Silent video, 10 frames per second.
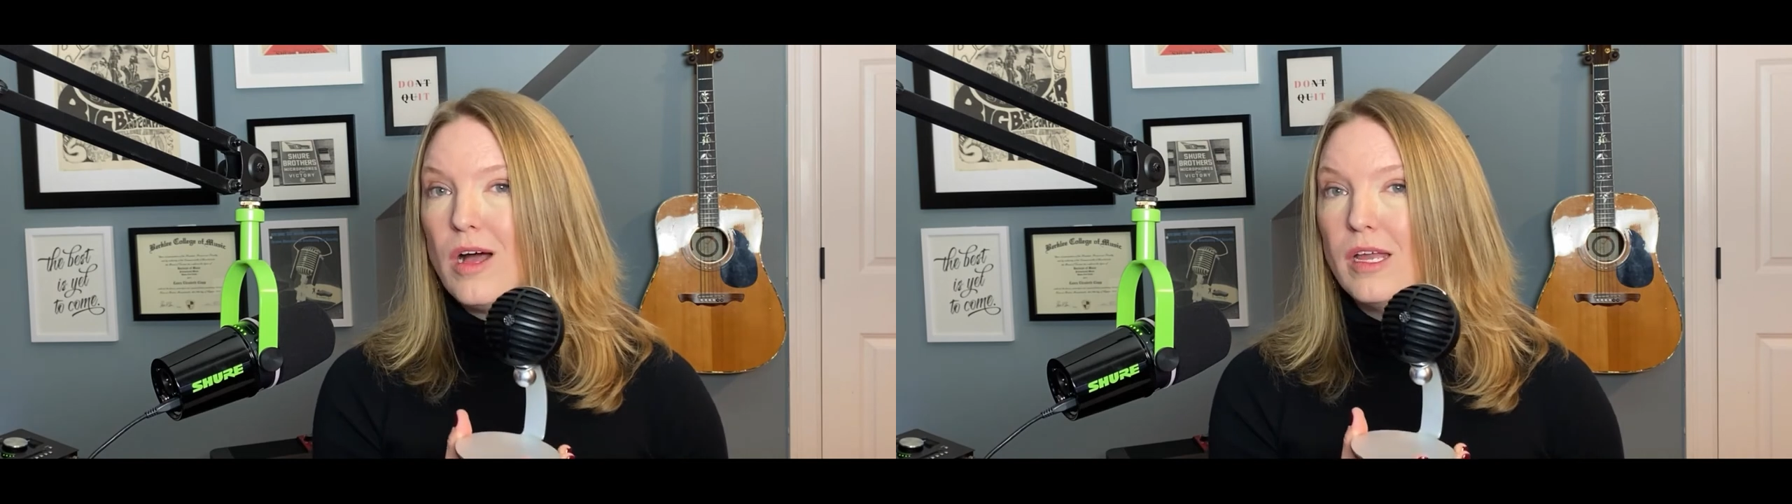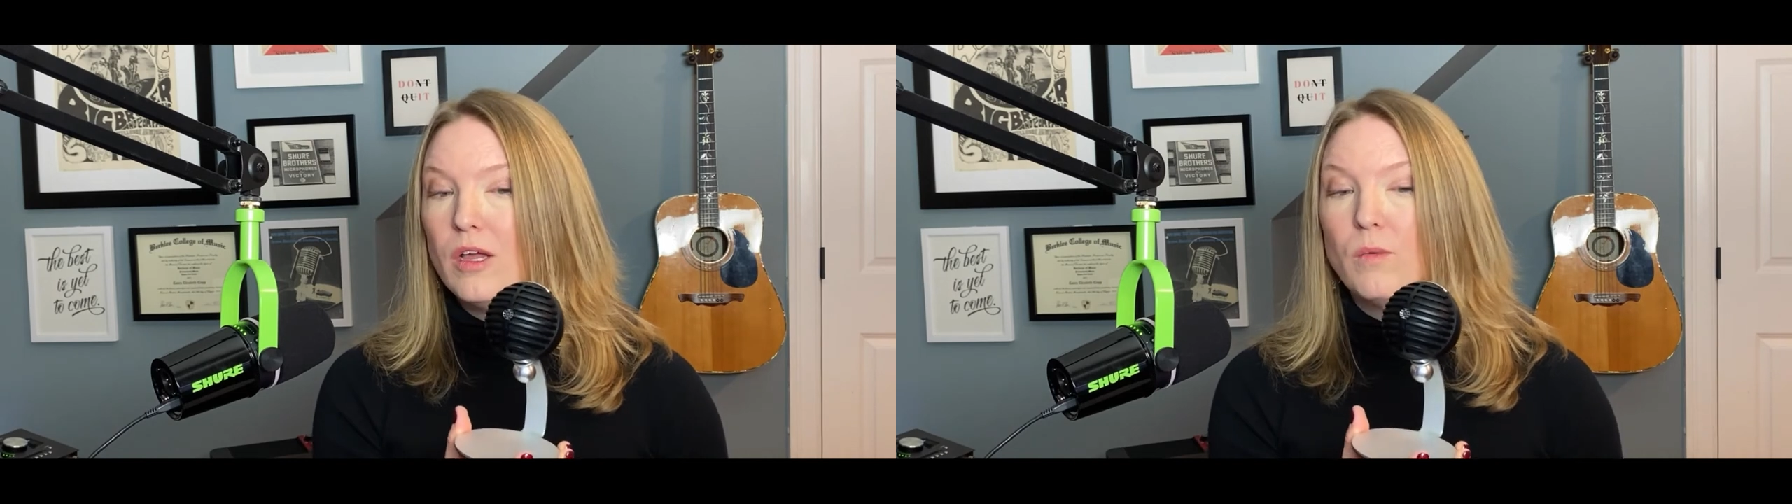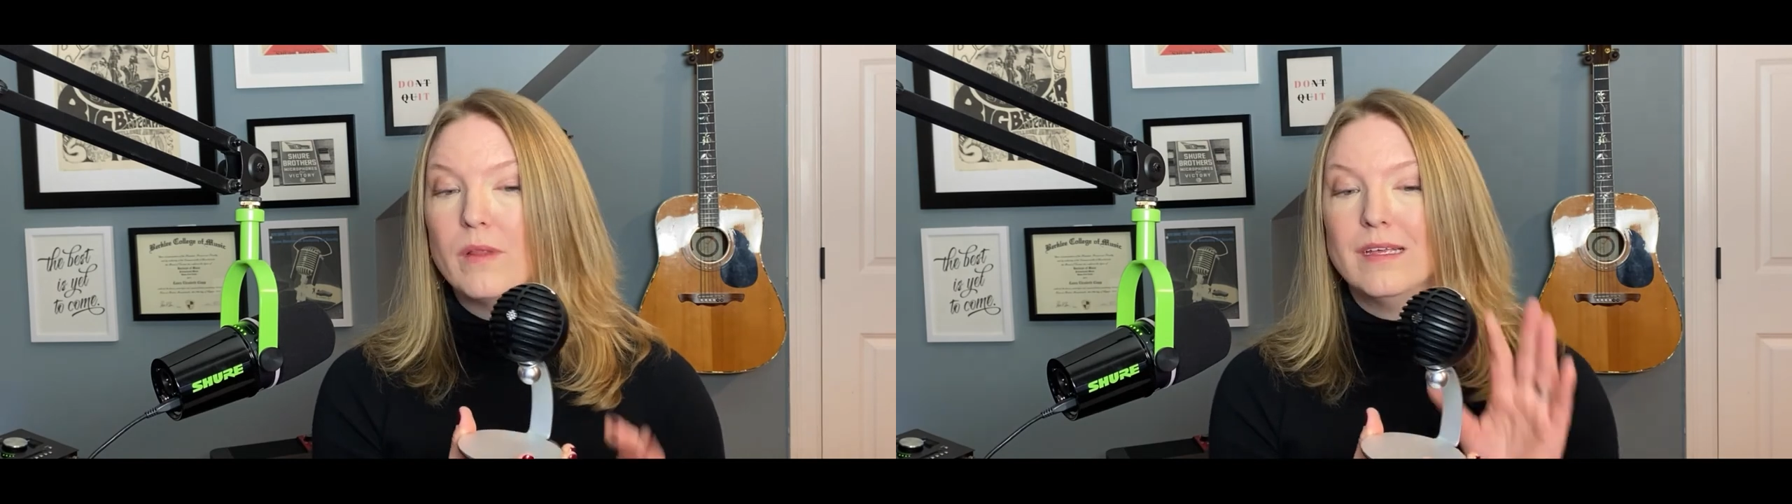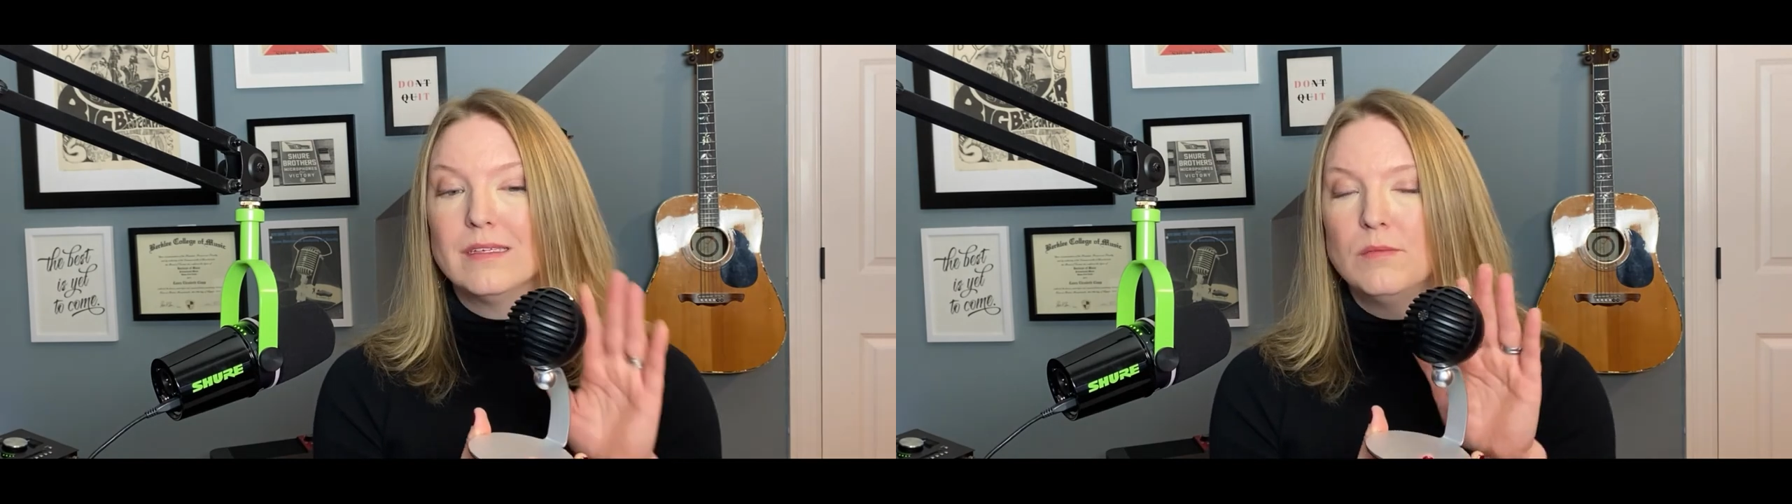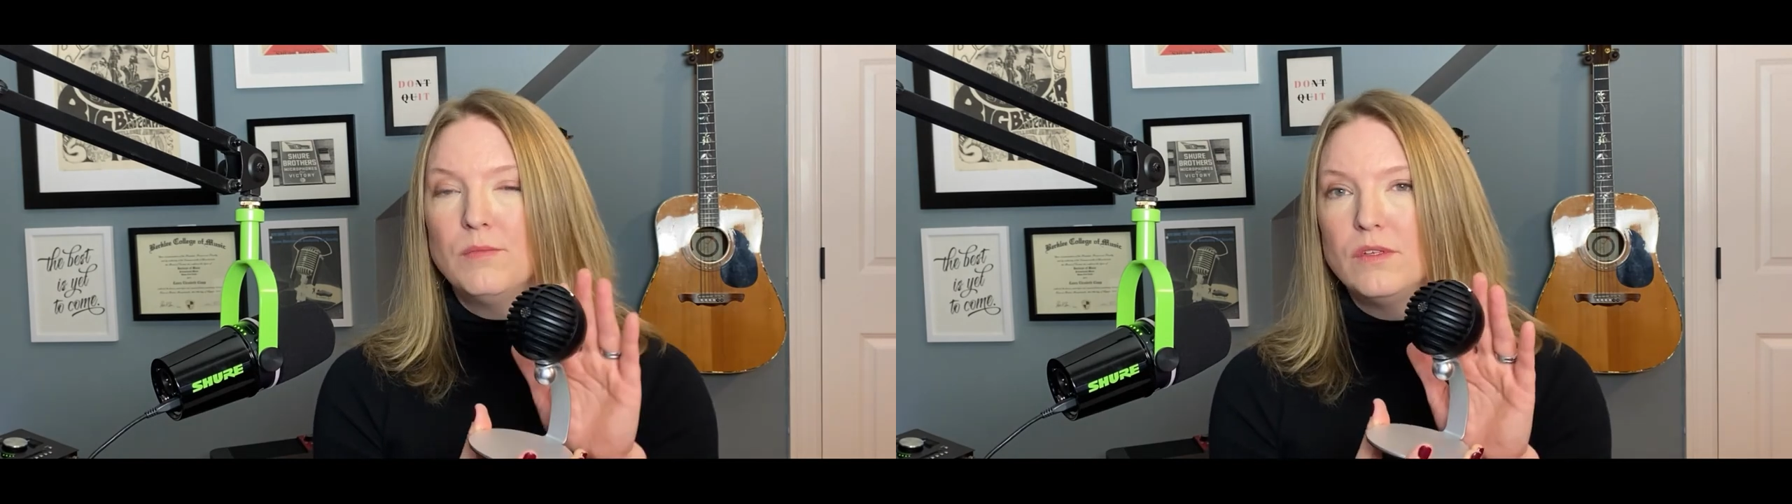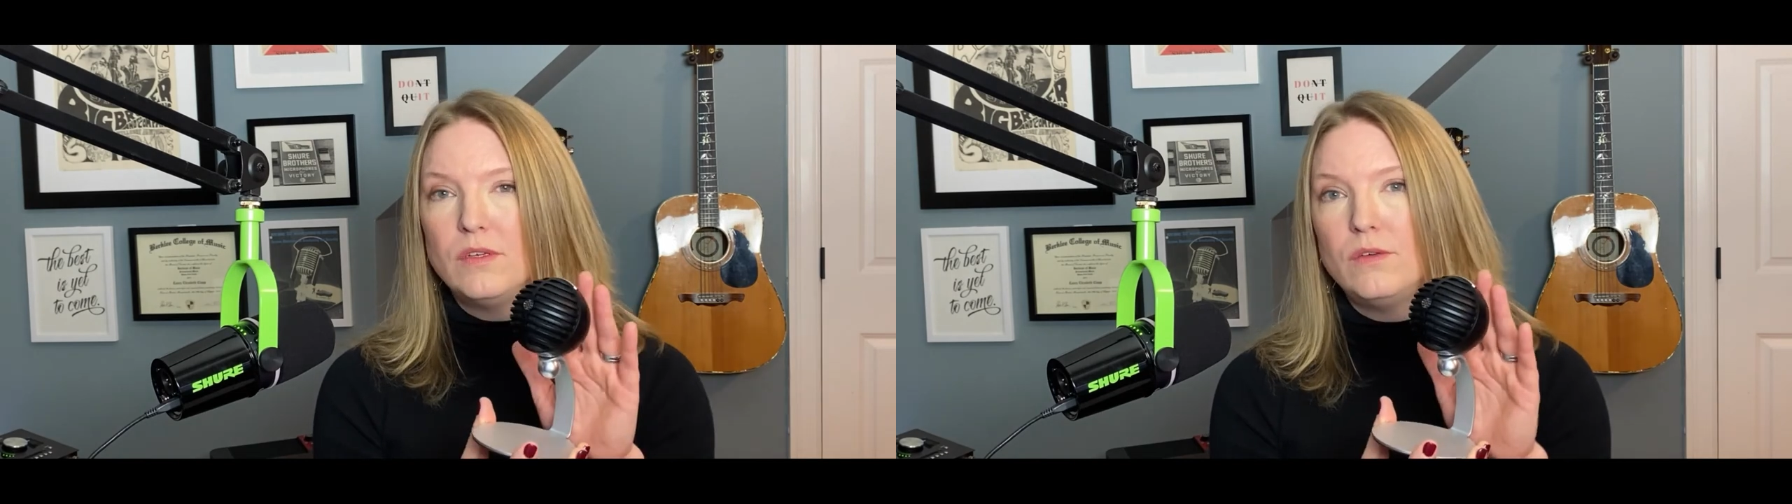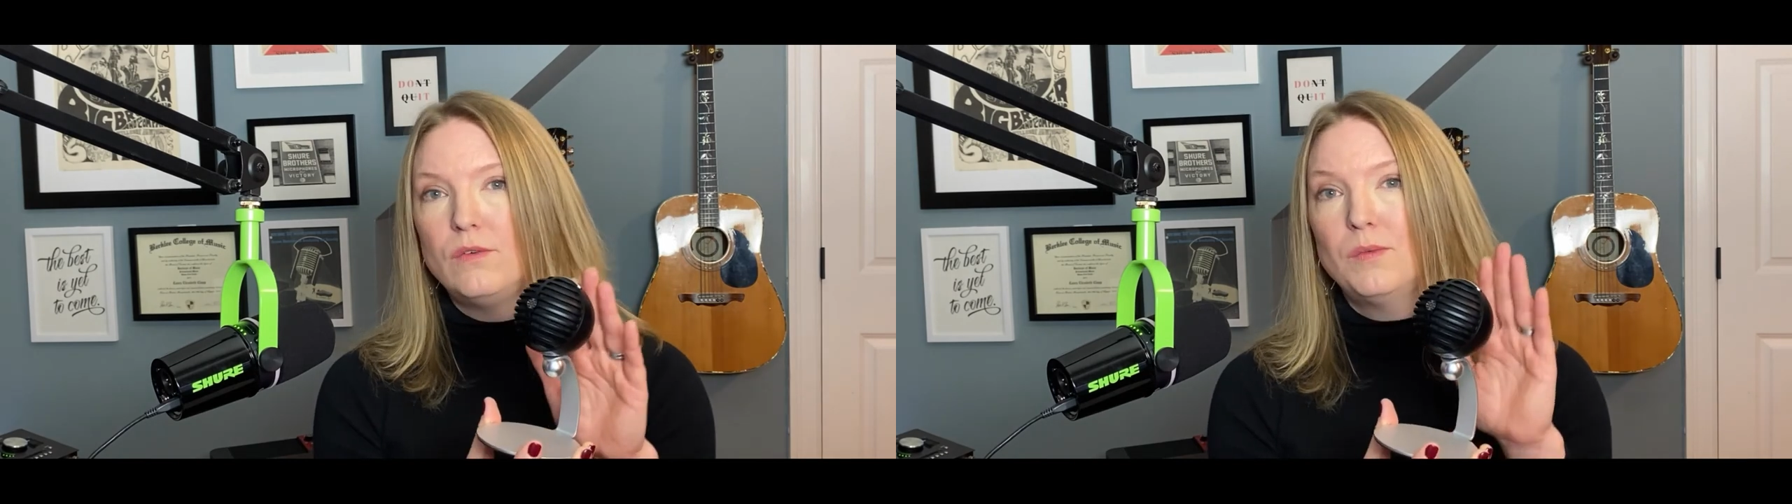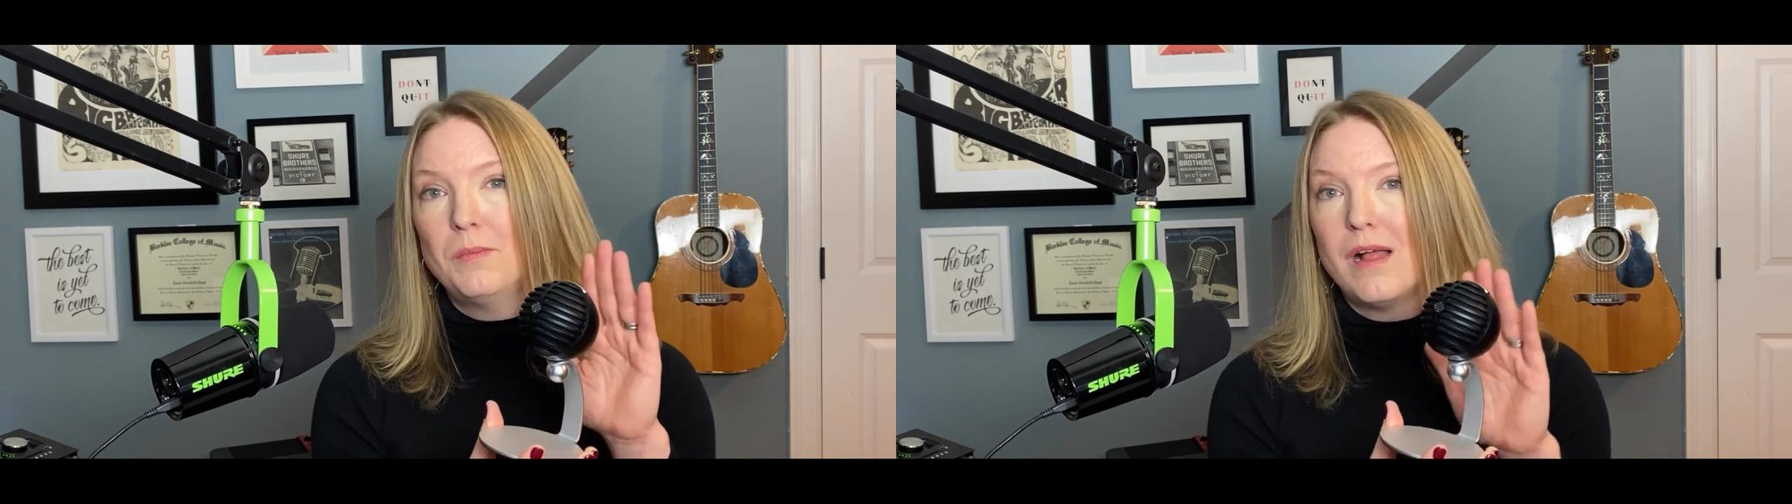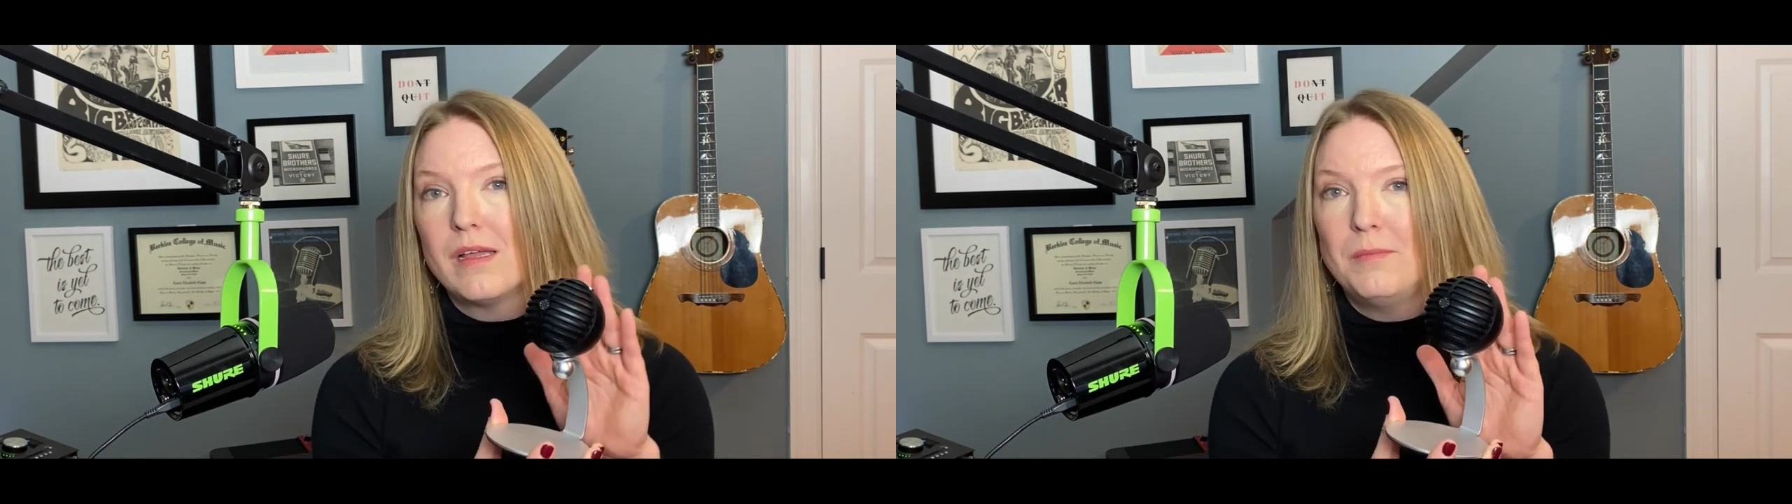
audio with a simple to use plug